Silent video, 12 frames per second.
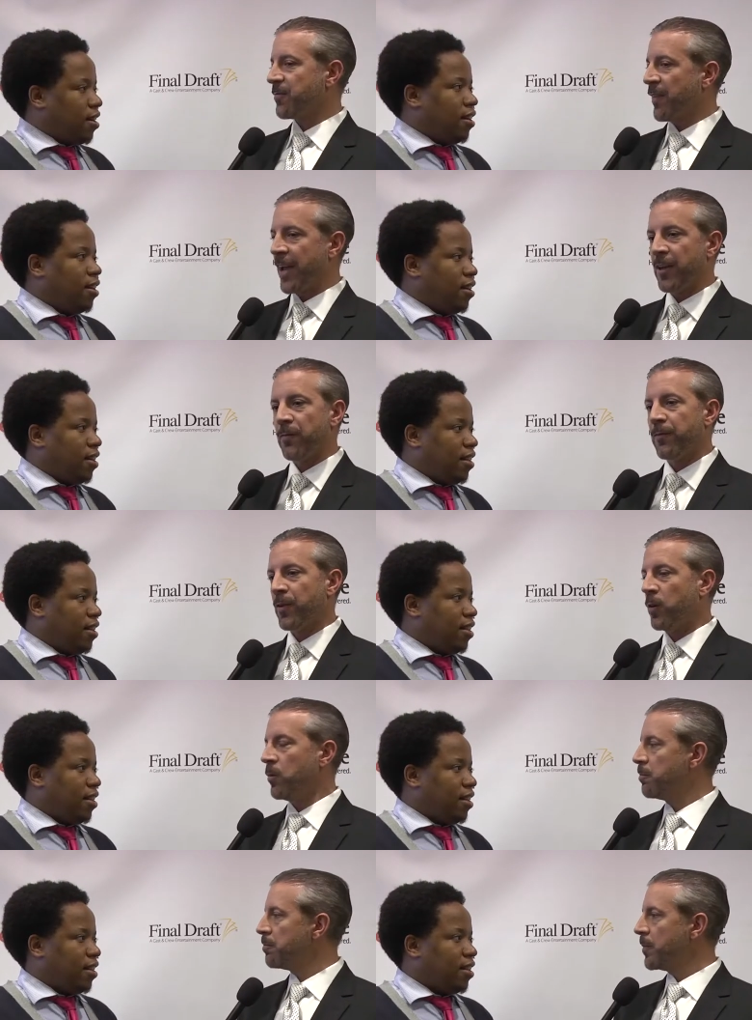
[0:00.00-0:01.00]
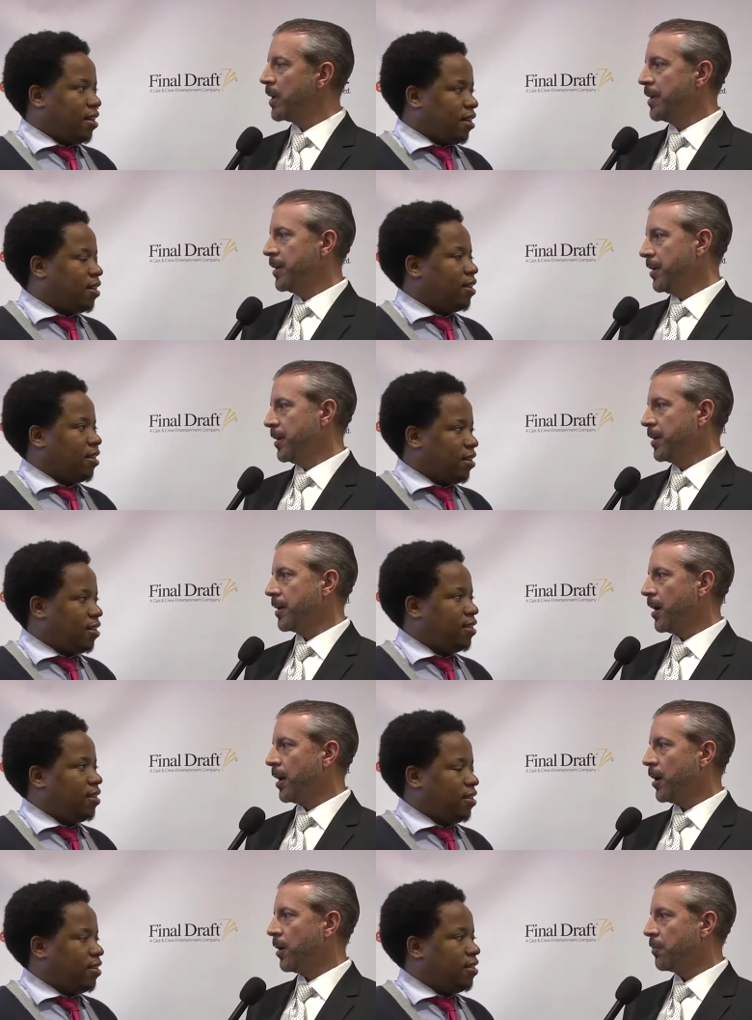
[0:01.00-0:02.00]
Speaker 1: fan film
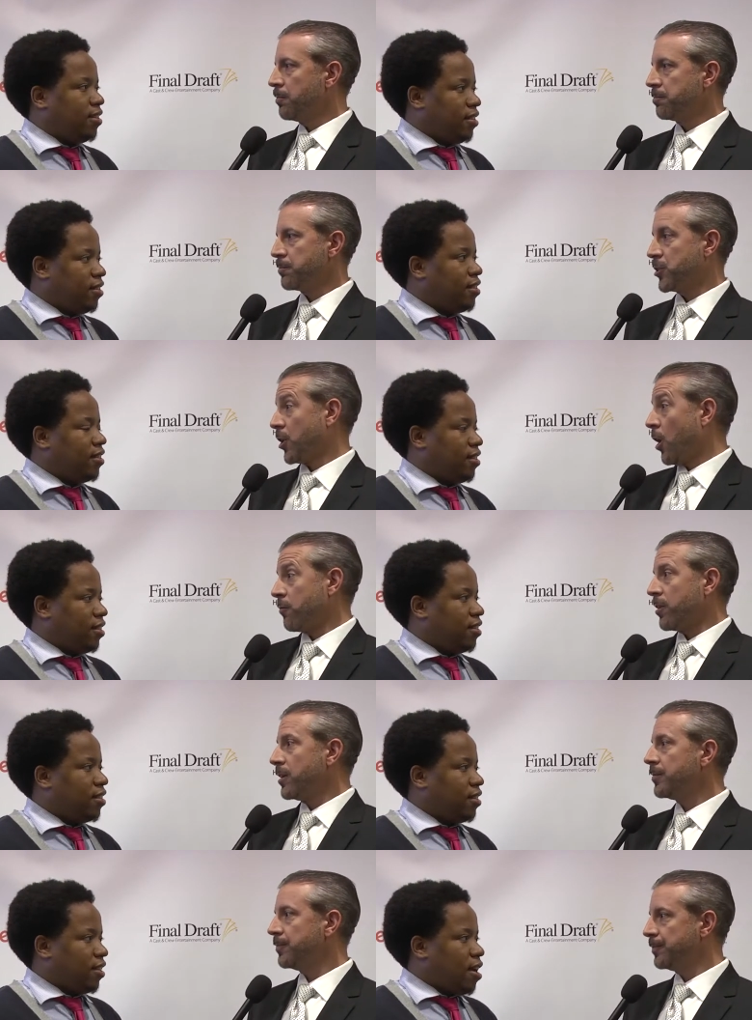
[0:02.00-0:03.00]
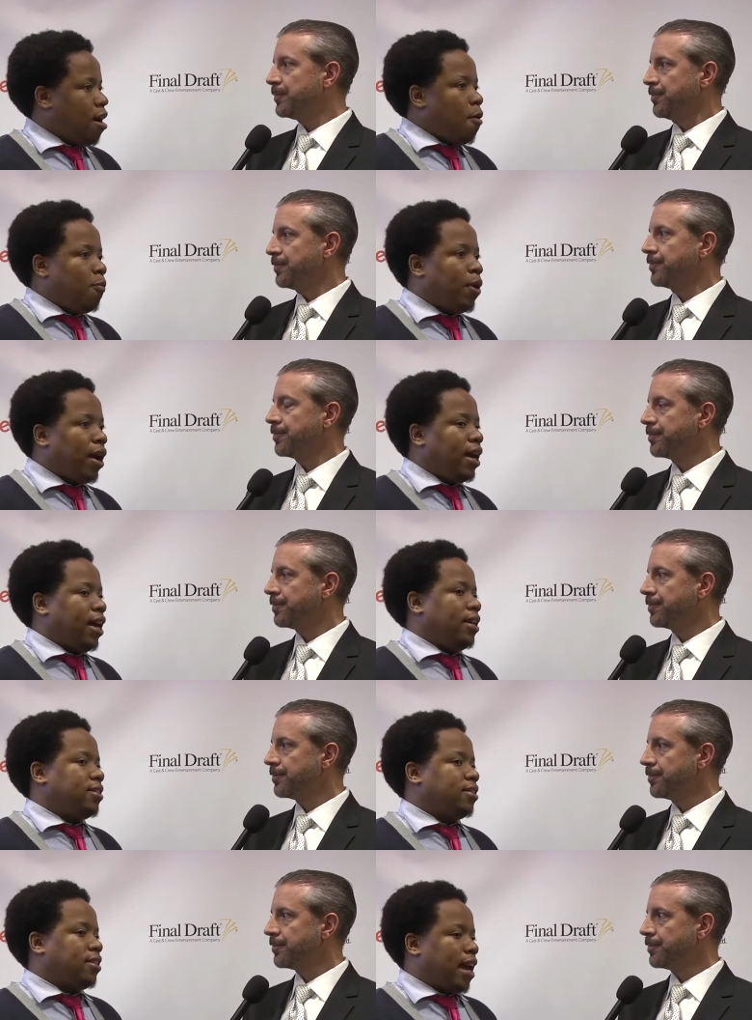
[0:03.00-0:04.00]
genre.
Speaker 2: But
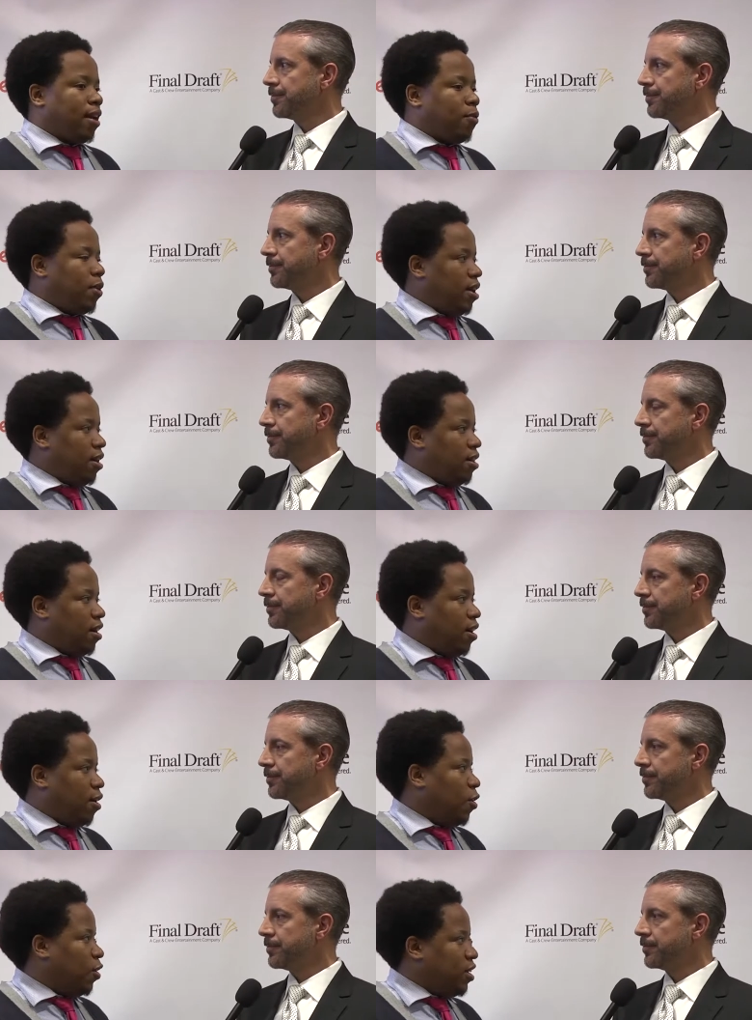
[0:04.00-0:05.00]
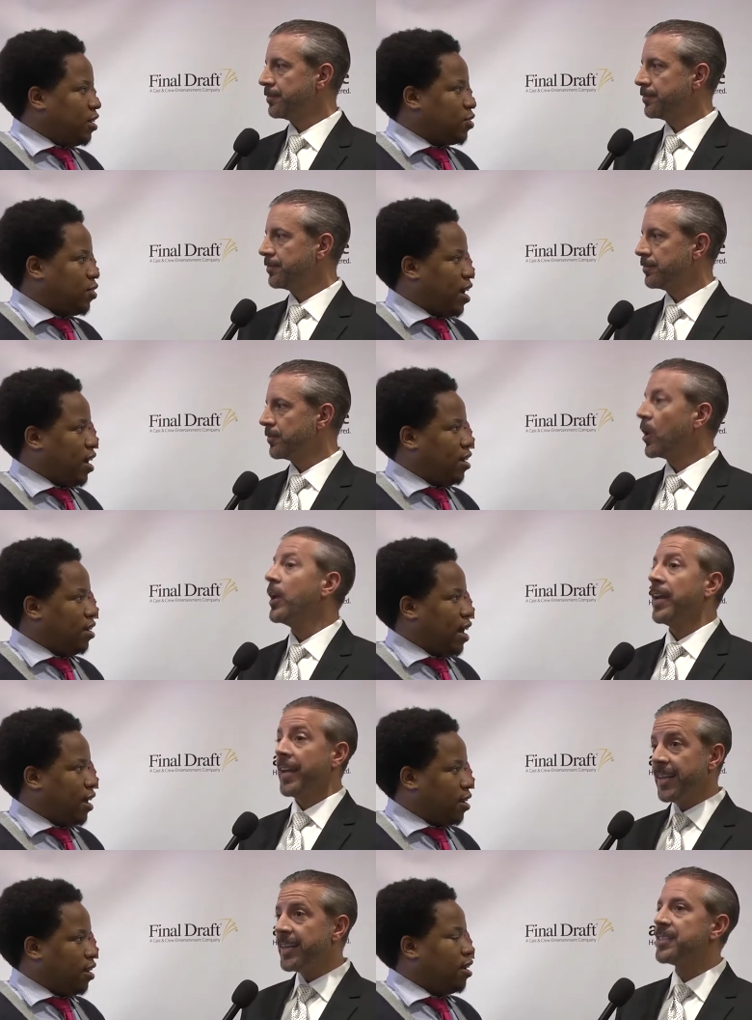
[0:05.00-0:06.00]
it's like one of the oldest, right?
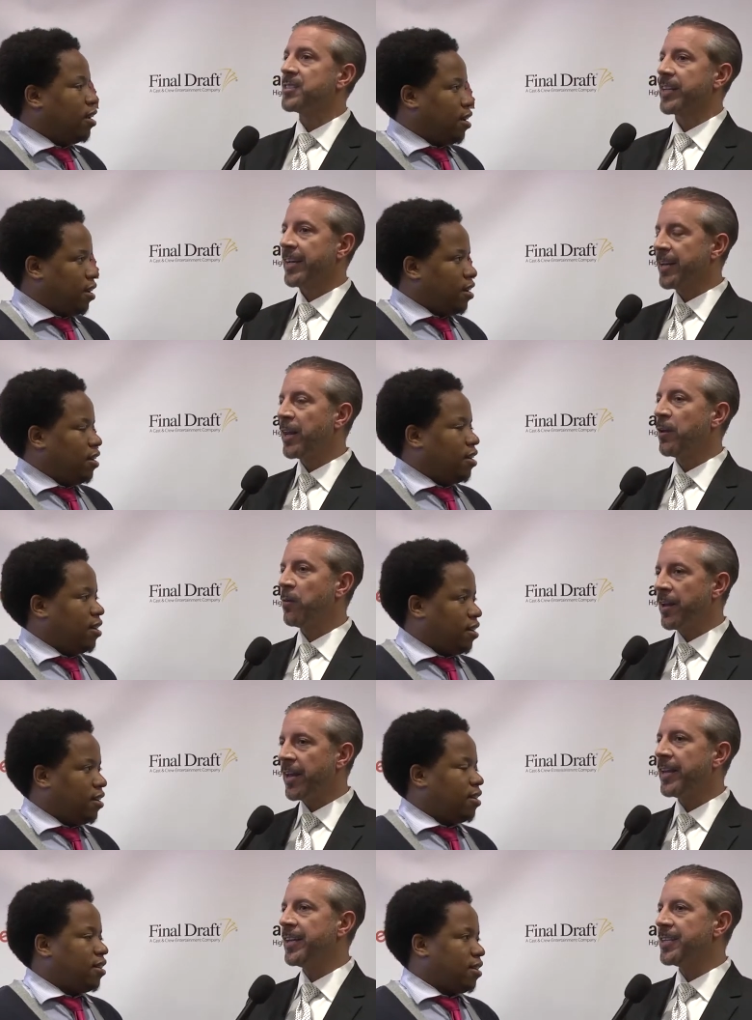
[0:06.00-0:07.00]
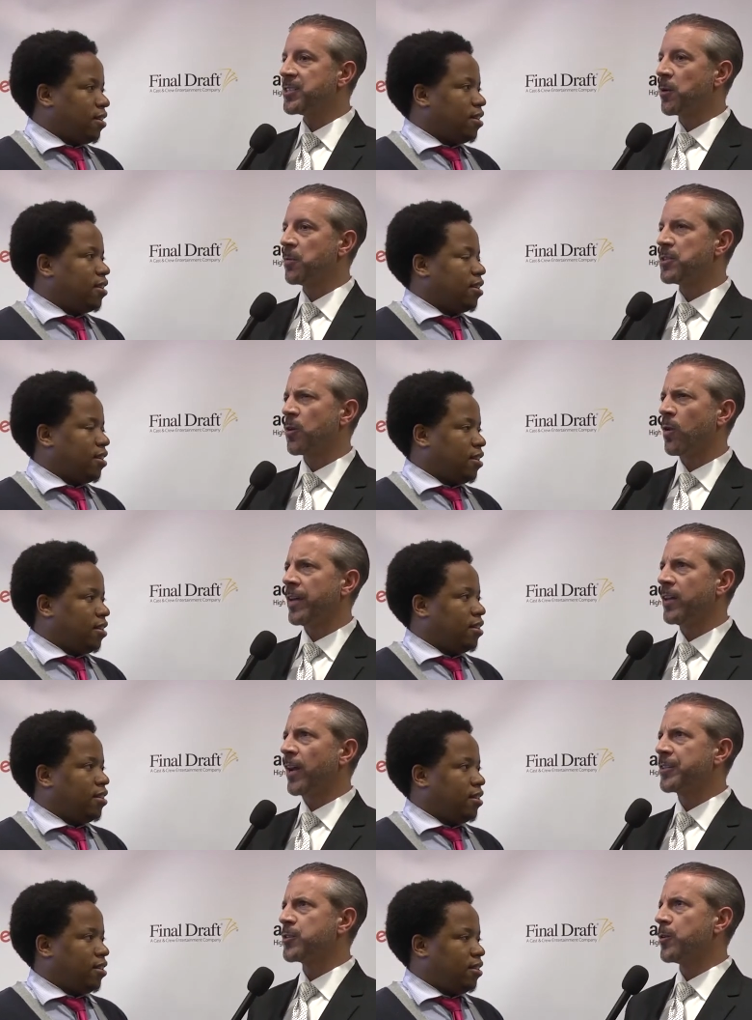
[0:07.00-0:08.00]
Like it is.
Speaker 1: There was only
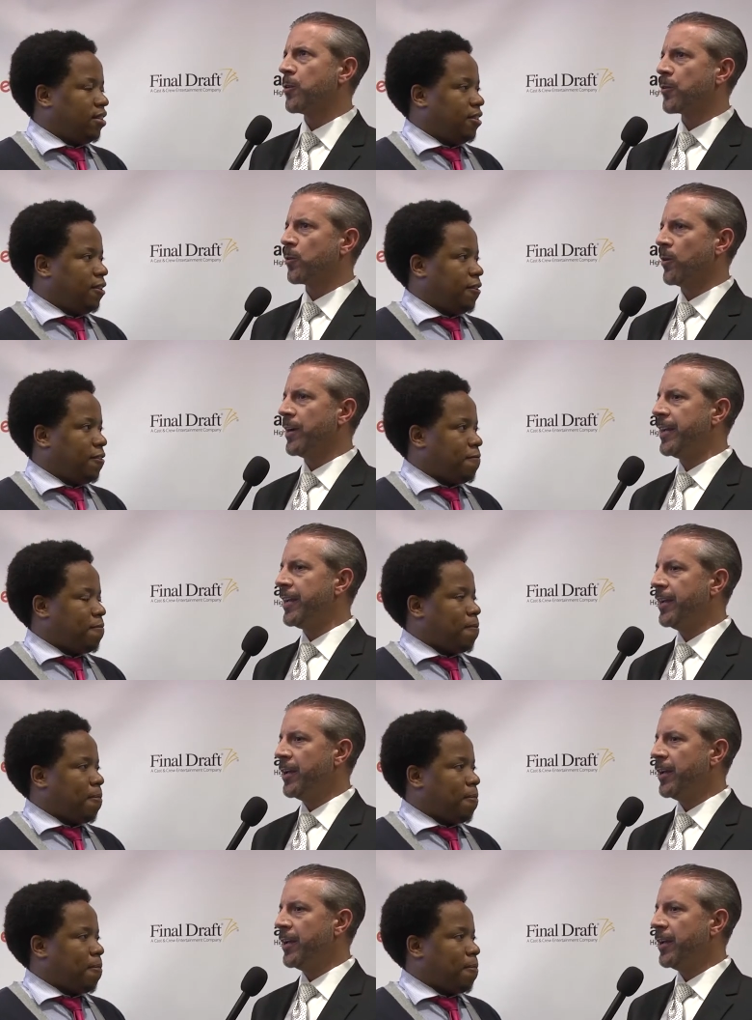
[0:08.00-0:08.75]
like 2 or 3